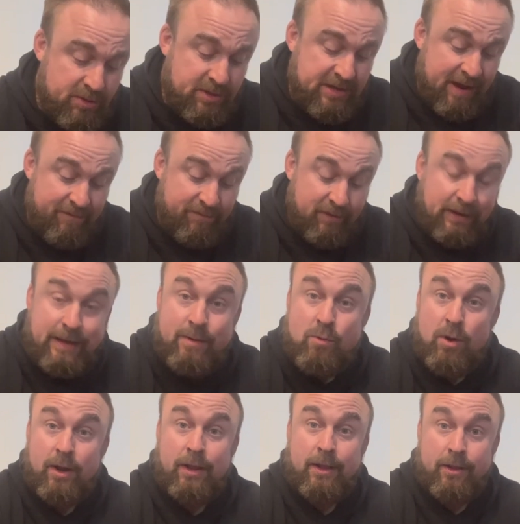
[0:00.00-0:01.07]
Definitely
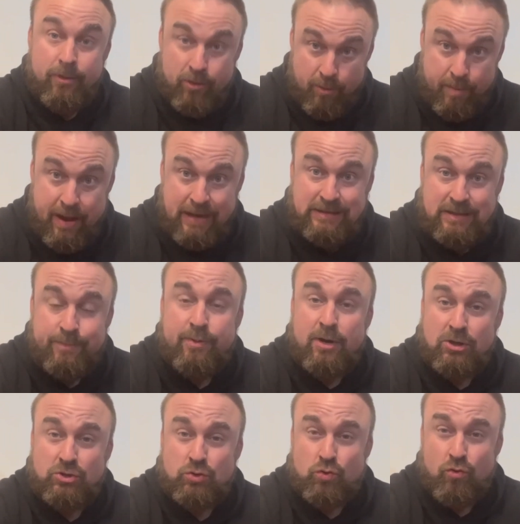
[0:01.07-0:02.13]
one of the best
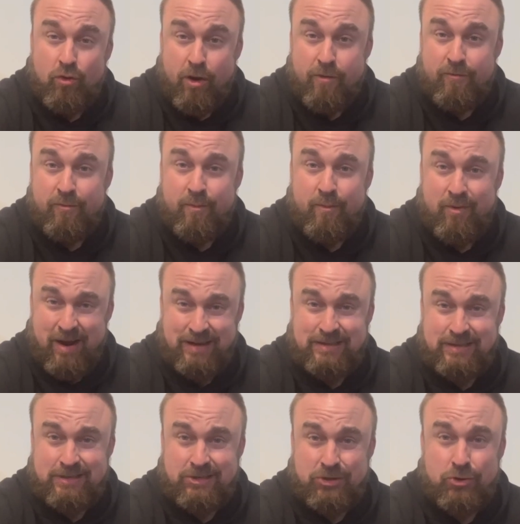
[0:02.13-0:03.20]
personal growth
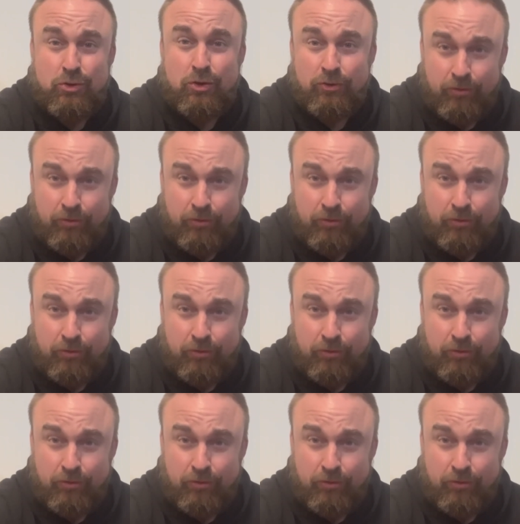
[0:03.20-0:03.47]
practices you can